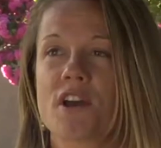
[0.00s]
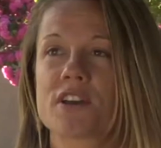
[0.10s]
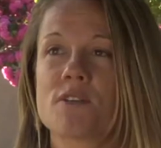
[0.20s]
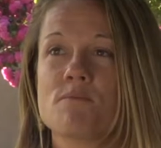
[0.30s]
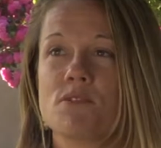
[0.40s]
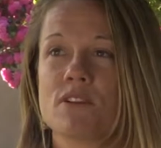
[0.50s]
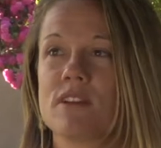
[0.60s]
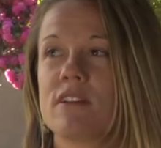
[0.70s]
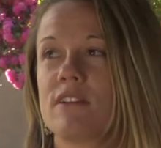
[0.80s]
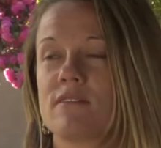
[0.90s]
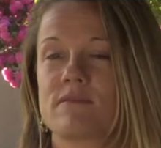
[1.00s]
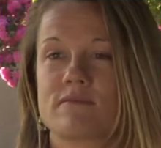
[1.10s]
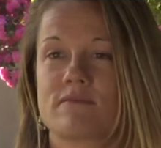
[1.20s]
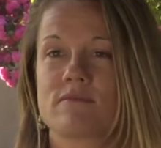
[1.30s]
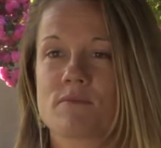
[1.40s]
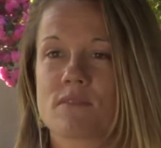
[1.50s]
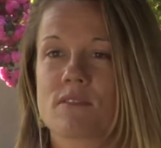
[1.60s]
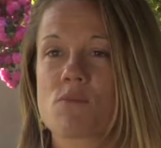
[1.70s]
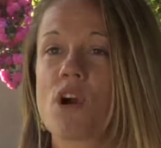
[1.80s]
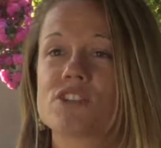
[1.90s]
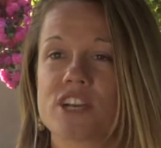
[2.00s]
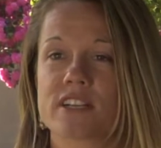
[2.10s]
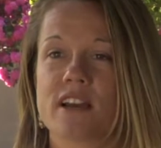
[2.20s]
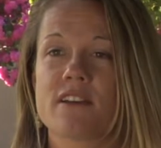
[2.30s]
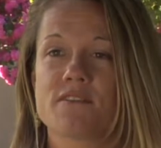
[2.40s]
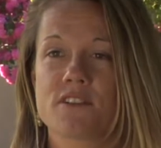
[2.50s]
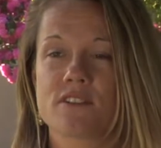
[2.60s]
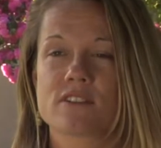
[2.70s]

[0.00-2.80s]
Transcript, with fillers: a community project, I feel.